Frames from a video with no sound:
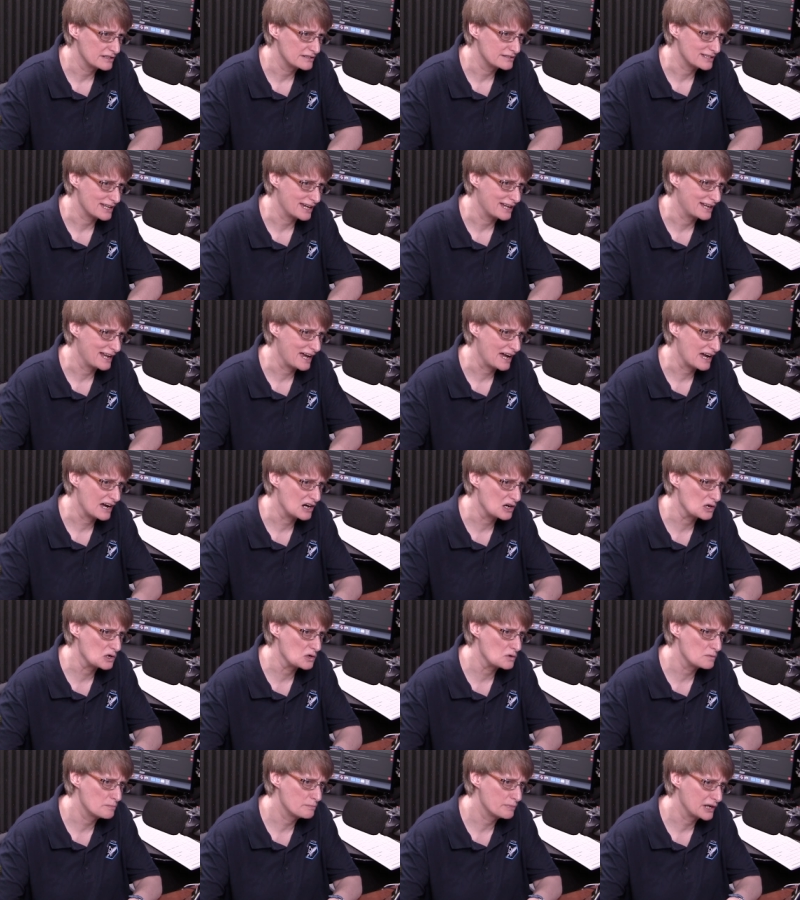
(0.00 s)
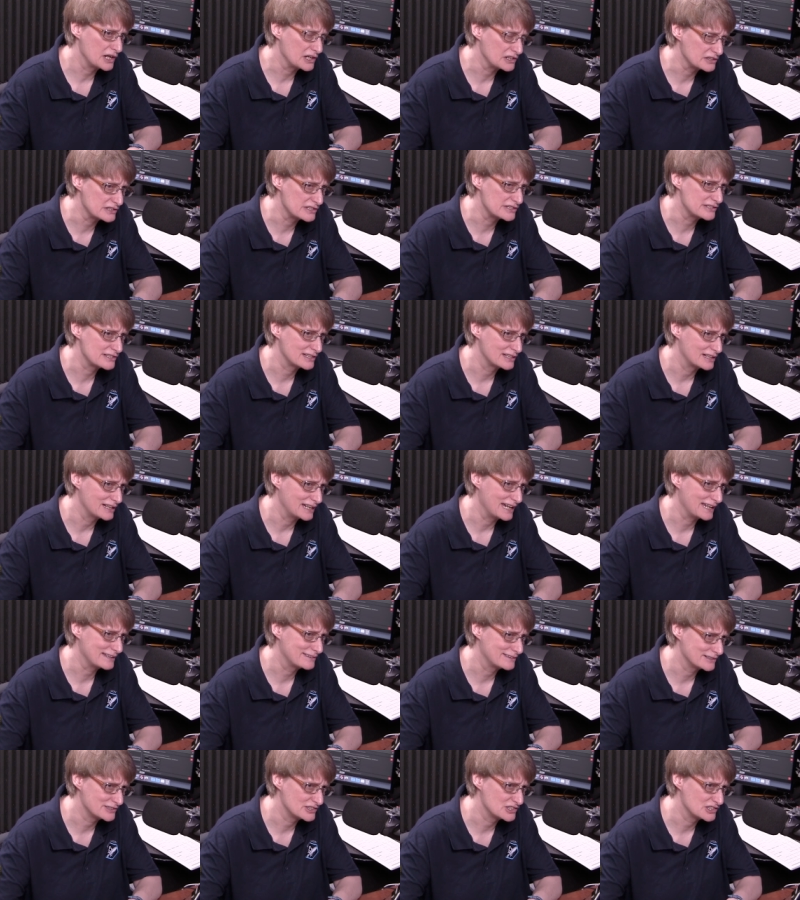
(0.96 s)
and how parents can
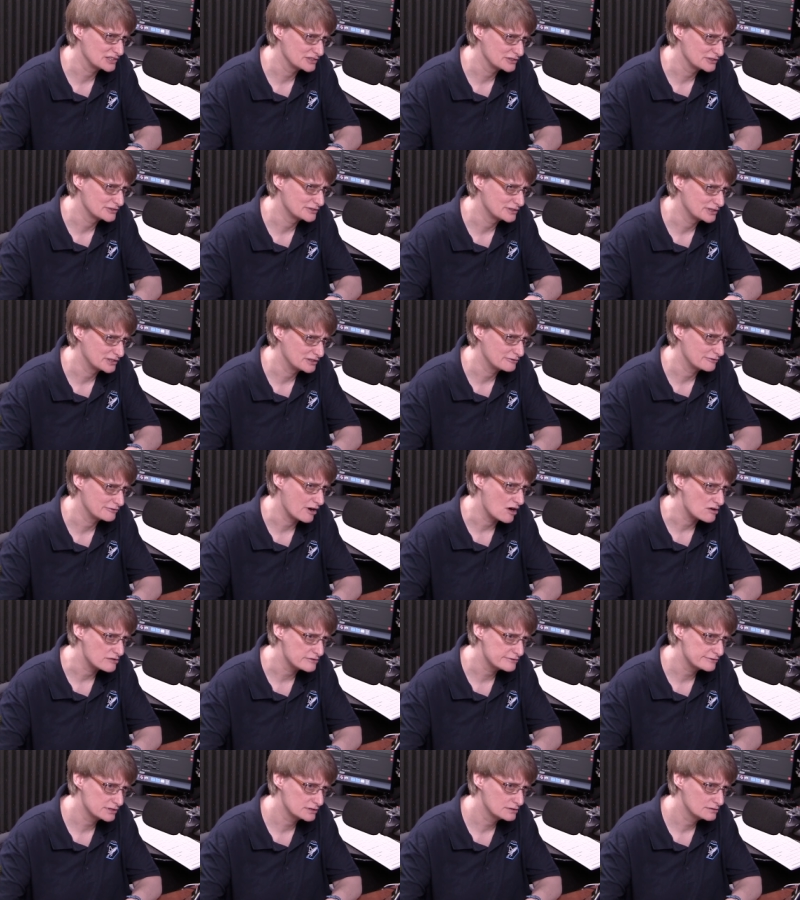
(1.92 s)
get their children involved.